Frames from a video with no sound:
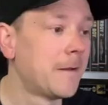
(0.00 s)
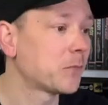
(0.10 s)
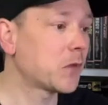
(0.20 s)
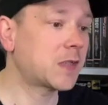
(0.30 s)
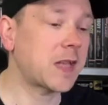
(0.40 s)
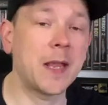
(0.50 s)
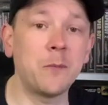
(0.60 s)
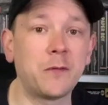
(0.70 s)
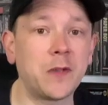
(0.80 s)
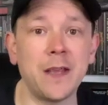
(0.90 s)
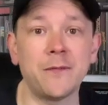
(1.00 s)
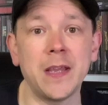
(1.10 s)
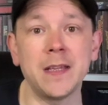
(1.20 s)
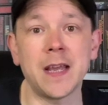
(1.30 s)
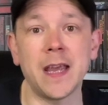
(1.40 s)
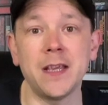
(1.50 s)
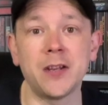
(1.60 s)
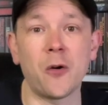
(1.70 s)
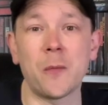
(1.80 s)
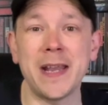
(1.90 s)
the same with DVD, you
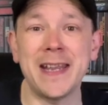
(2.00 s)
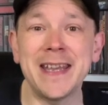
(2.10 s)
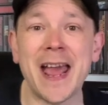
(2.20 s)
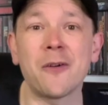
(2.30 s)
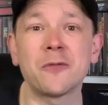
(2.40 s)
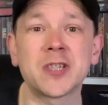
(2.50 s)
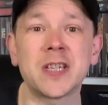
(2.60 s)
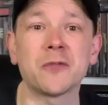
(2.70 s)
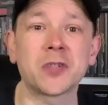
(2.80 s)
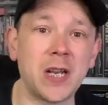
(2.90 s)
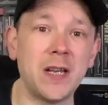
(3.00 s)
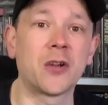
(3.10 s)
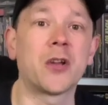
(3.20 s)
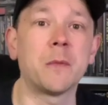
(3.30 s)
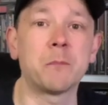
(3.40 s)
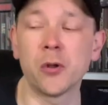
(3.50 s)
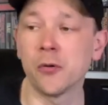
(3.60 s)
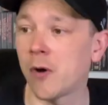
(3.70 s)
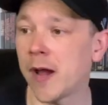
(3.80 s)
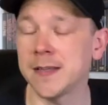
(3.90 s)
know. I'm only now seriously looking at
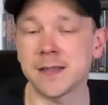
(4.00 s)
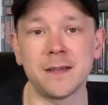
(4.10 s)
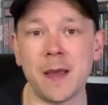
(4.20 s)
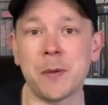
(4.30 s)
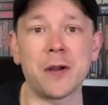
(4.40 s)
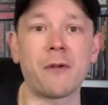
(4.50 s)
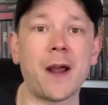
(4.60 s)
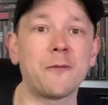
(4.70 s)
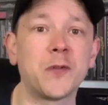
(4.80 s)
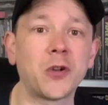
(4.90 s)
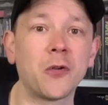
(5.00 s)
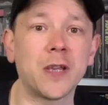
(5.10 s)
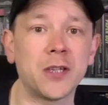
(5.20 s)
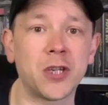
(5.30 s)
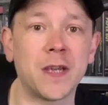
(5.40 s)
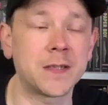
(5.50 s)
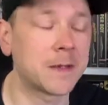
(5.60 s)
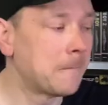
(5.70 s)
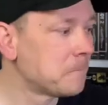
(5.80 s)
Blu-rays and they've been around for donkey's years.